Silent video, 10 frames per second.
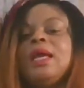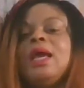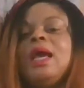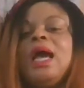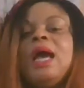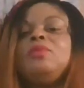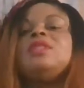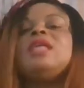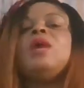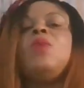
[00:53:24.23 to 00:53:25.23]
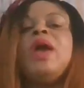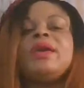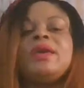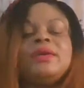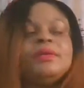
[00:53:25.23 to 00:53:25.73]
I'm not
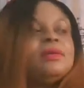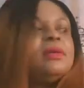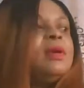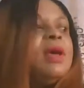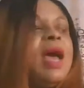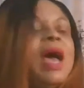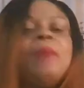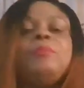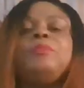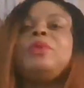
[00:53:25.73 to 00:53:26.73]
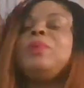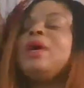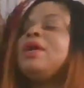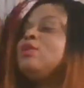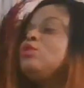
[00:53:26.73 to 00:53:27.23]
awake. I'm
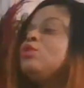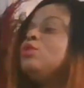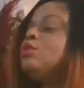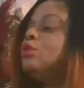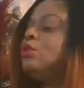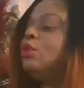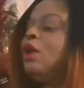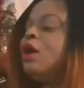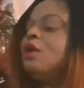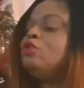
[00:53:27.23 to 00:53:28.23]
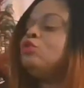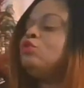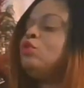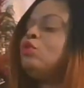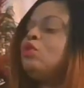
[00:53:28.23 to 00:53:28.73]
preparing to
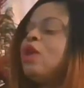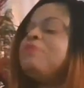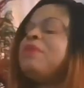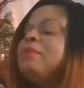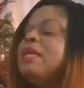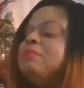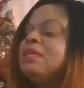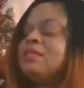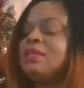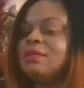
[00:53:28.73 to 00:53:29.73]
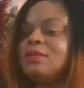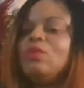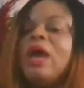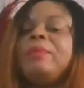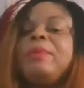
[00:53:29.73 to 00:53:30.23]
do a family meeting.
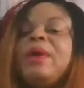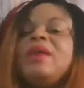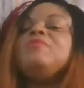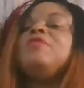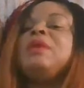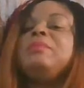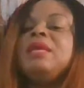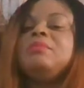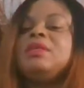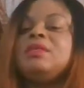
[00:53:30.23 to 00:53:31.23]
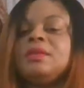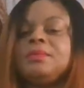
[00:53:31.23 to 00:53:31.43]
We are preparing for family meeting.